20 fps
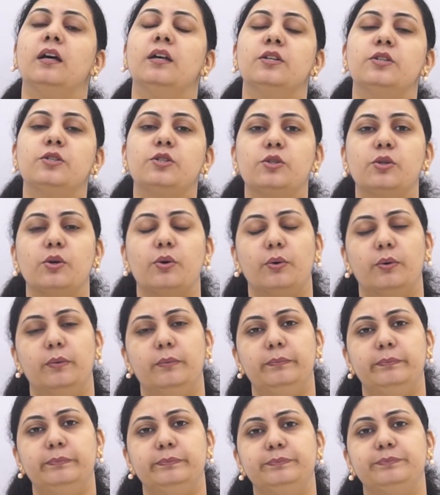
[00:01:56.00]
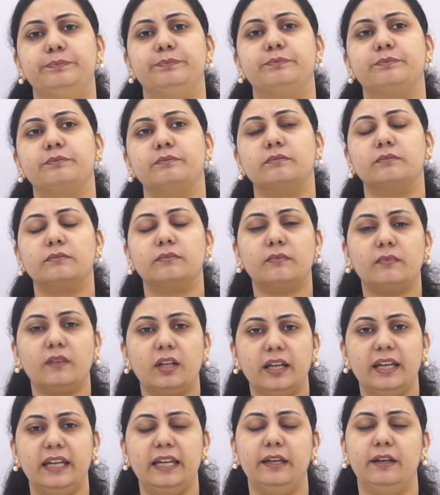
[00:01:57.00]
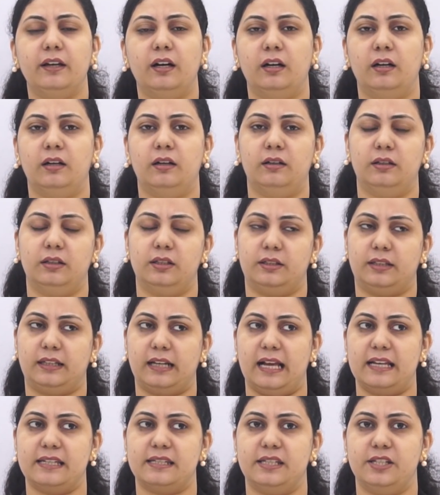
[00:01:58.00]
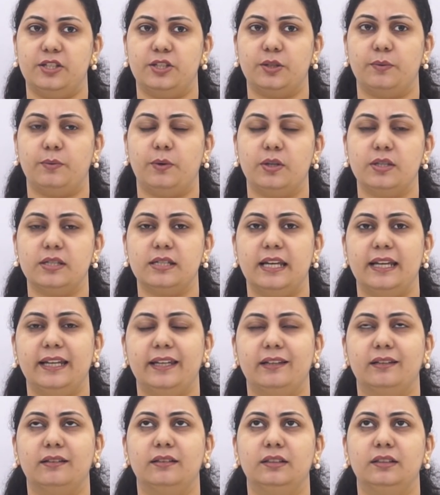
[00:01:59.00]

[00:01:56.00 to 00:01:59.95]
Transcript: So he, class teacher was like,